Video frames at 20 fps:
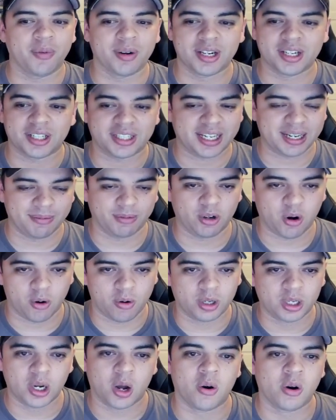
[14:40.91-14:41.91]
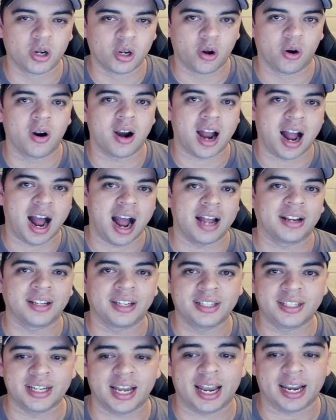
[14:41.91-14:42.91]
We're just seeing them going lower and lower on
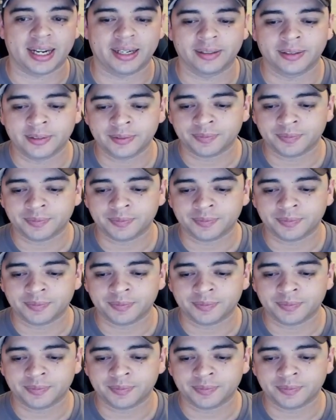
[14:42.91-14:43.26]
the day.